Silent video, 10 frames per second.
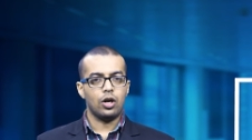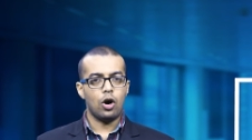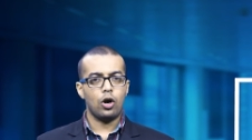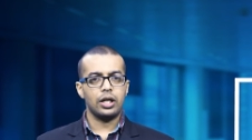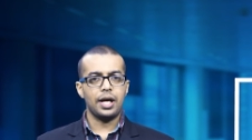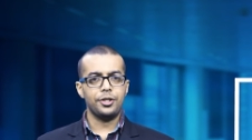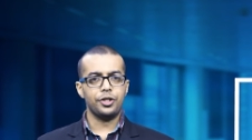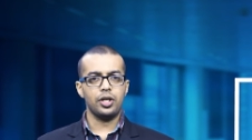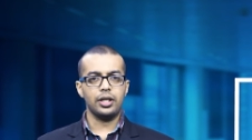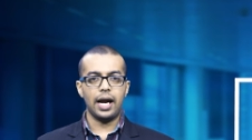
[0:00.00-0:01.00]

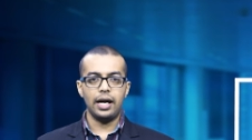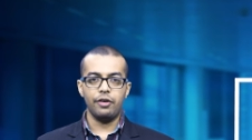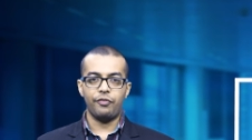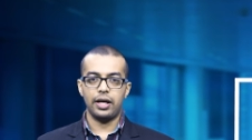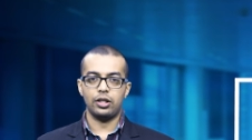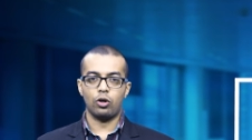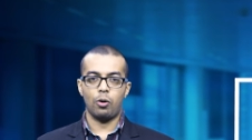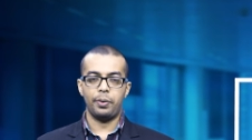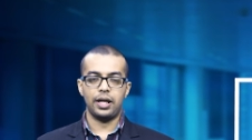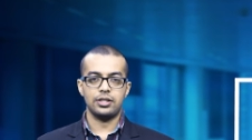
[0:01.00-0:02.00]
Organization can define the
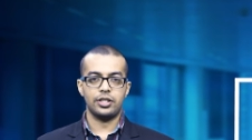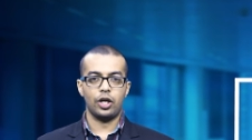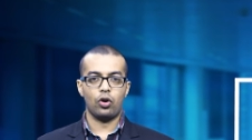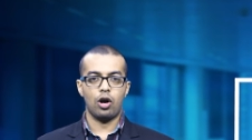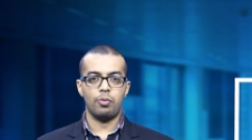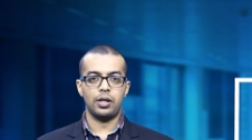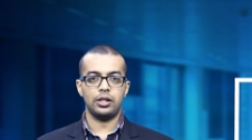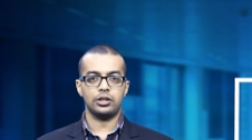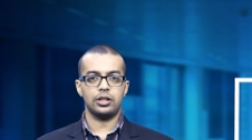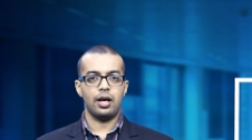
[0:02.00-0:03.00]
competency
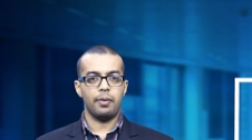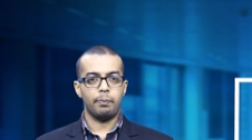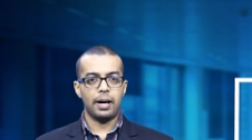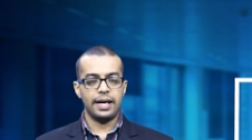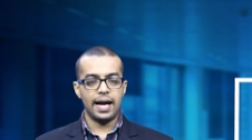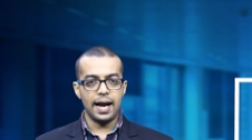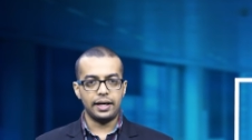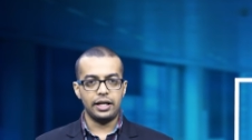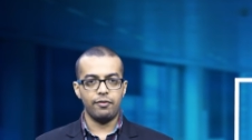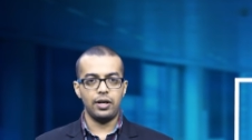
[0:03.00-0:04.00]
requirements by
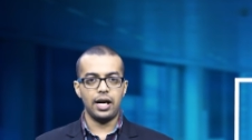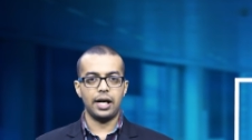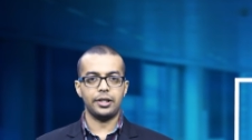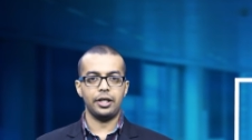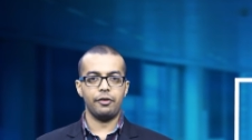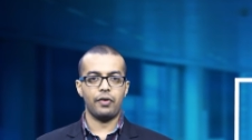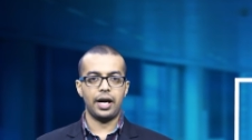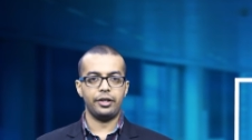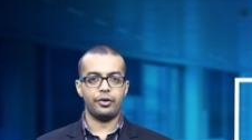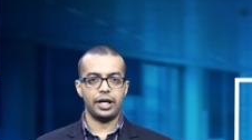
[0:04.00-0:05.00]
actively
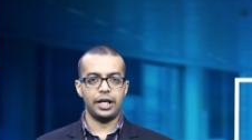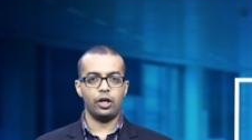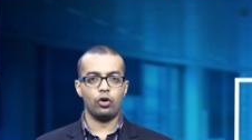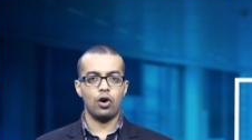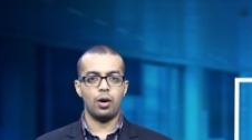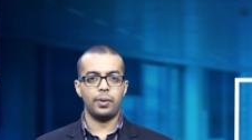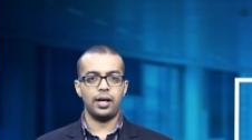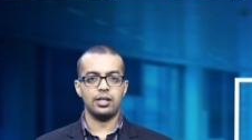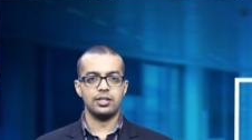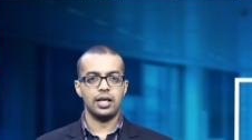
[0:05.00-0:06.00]
identifying training
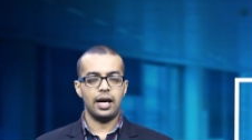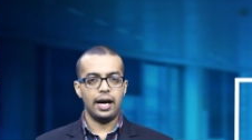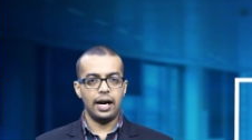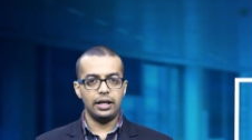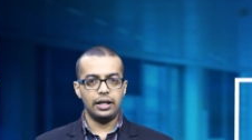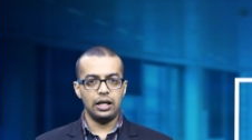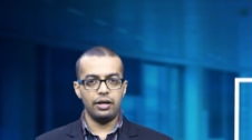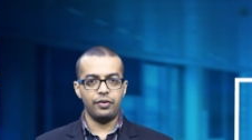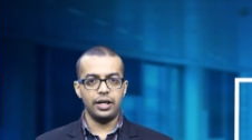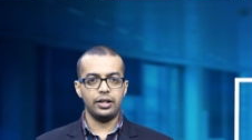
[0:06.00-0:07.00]
requirements and
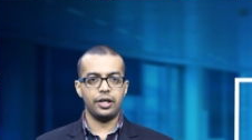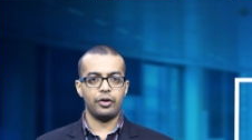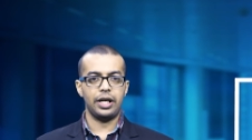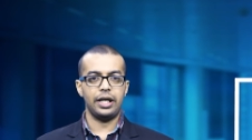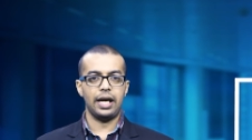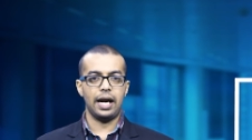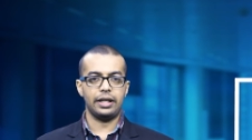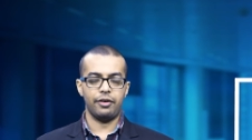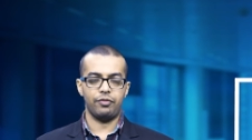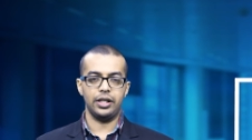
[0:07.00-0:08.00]
delivering the training
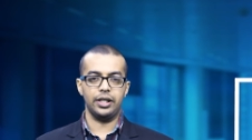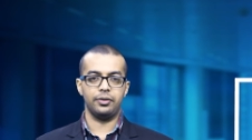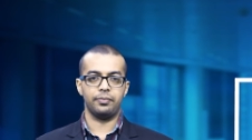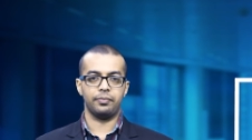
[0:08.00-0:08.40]
actively.